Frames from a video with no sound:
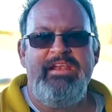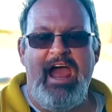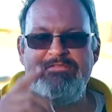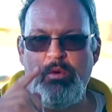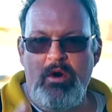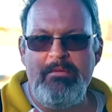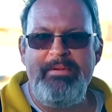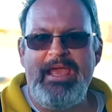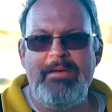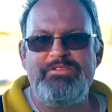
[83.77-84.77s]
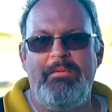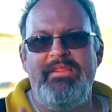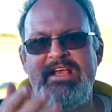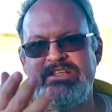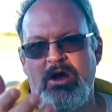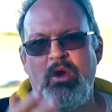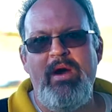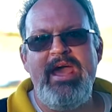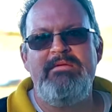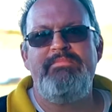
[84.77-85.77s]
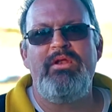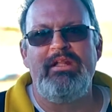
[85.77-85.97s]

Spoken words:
Now, if you want to pick up some of these, I'll go ahead and put